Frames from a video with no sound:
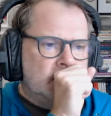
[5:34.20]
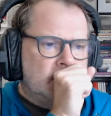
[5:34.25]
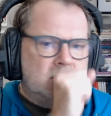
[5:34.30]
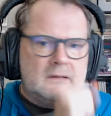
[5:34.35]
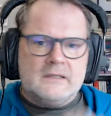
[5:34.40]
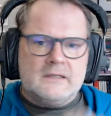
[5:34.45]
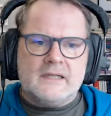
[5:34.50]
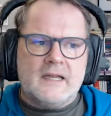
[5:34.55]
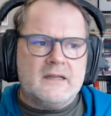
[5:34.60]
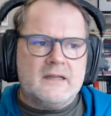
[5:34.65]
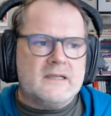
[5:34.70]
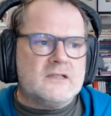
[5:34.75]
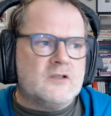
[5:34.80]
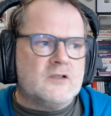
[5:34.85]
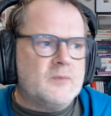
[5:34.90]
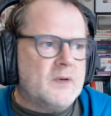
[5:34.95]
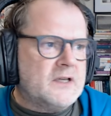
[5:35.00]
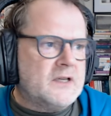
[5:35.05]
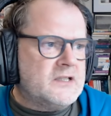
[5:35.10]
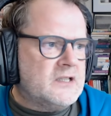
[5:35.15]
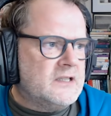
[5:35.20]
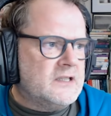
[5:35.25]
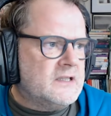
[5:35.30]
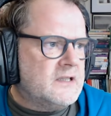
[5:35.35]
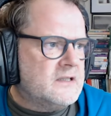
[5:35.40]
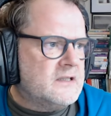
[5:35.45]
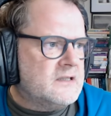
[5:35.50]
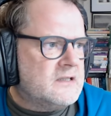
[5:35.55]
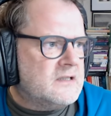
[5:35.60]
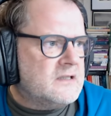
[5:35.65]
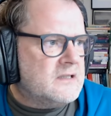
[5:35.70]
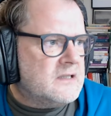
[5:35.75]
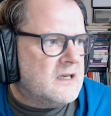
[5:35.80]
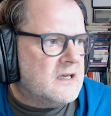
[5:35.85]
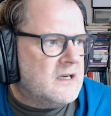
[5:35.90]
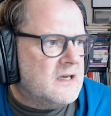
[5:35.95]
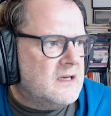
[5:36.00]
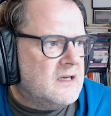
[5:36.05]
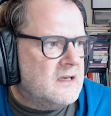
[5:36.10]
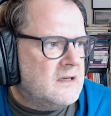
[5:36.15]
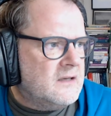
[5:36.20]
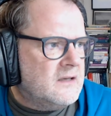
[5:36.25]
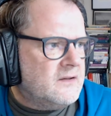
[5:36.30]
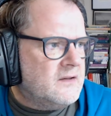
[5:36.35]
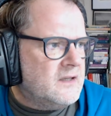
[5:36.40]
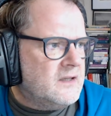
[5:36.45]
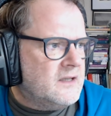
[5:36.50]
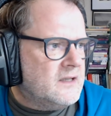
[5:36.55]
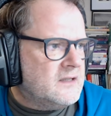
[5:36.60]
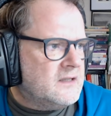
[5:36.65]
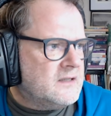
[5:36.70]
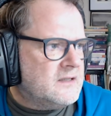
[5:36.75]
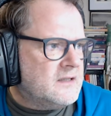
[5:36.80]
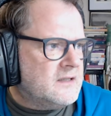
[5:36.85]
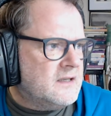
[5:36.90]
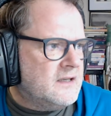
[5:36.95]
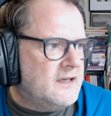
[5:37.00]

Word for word: let's get this up actually because uh, I think it's uh,